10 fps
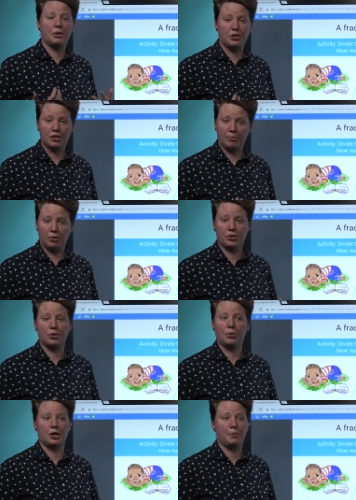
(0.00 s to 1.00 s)
which is similar
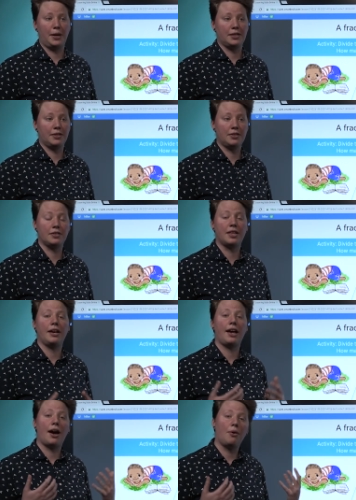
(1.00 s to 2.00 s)
to workspaces, is
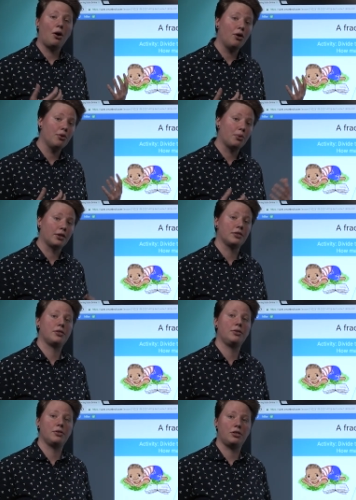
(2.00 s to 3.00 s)
that now all the work that
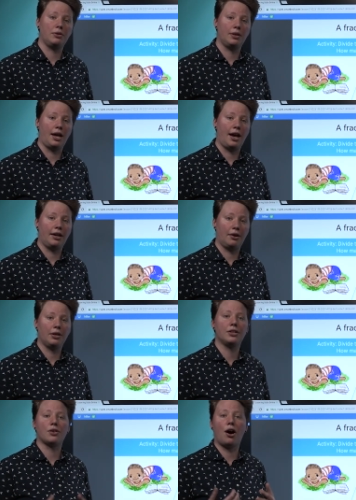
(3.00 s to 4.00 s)
students do in the
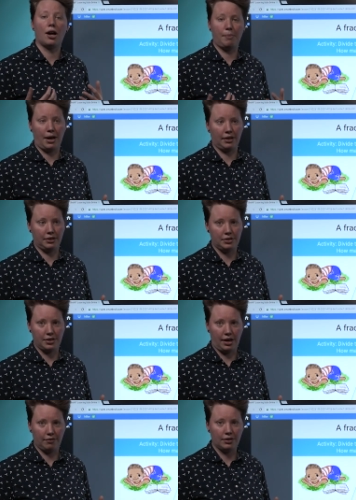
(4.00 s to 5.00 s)
handout is automatically
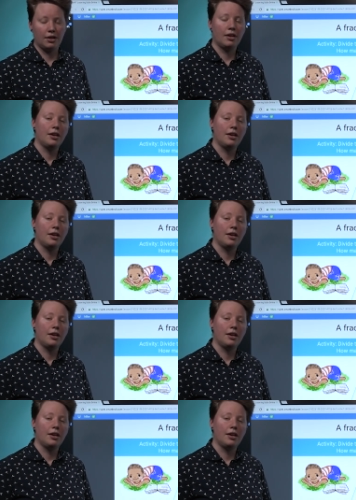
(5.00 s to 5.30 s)
saved.